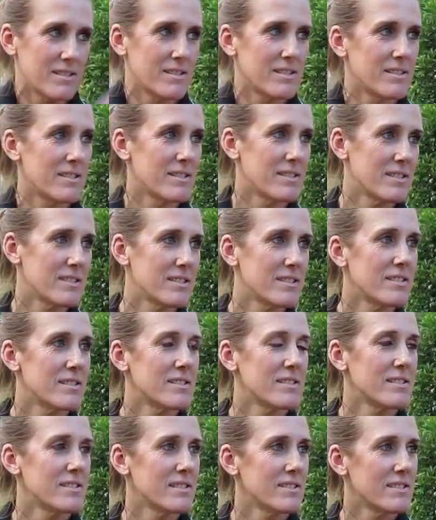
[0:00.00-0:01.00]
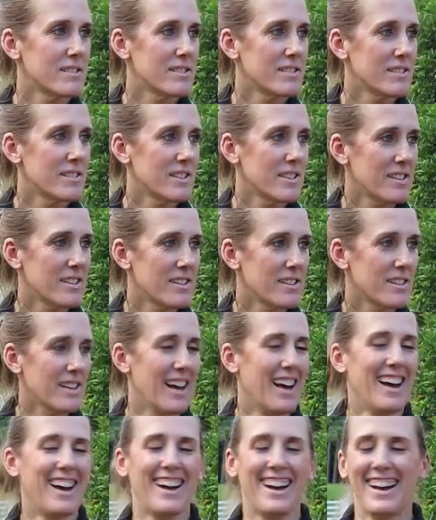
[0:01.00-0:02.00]

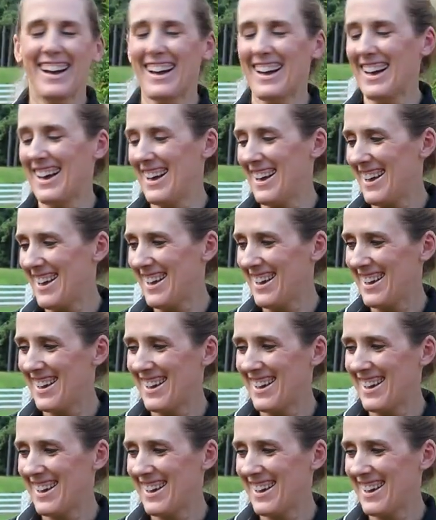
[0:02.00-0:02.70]
(not speaking)